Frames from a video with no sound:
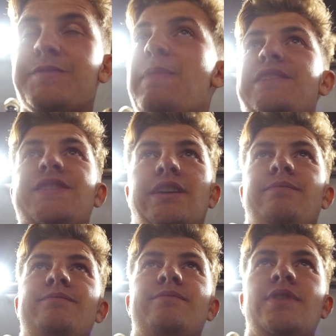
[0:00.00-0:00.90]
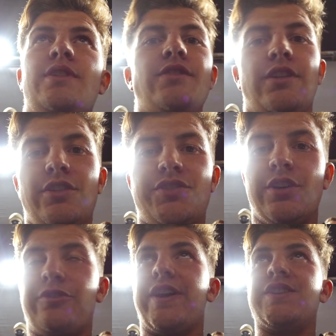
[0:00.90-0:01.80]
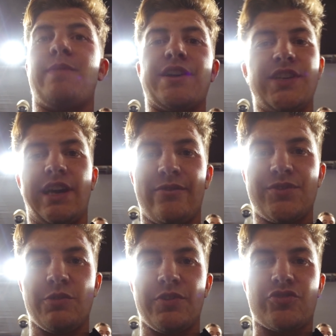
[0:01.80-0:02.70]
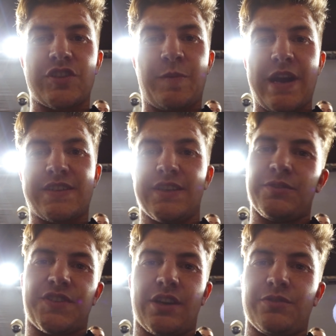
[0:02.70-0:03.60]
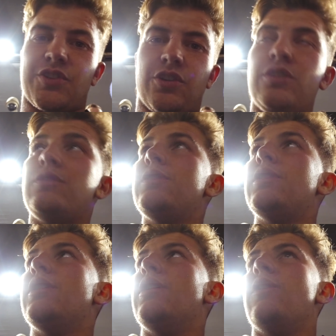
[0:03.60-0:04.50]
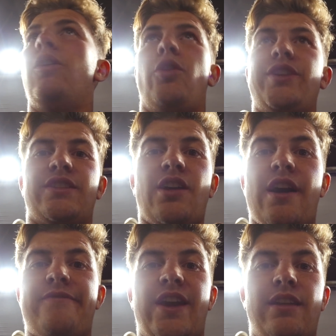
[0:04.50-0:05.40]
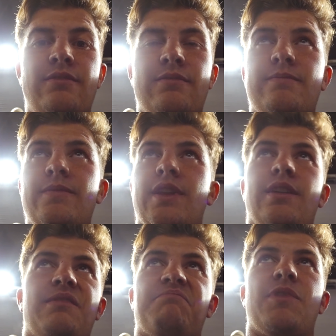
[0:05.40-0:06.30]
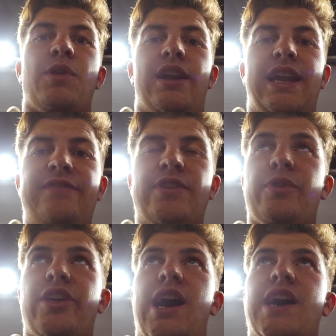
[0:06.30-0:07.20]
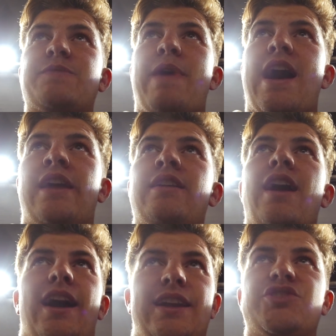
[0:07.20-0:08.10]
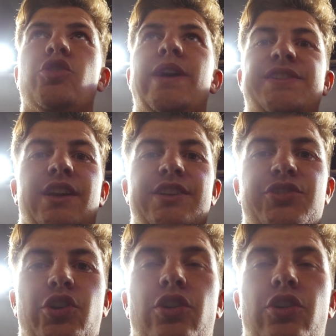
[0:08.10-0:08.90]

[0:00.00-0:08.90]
It's Messi. You can do two things with Messi. Give him too much respect and he'll still score, or you dive in and leave it with the last man and he's always going to score.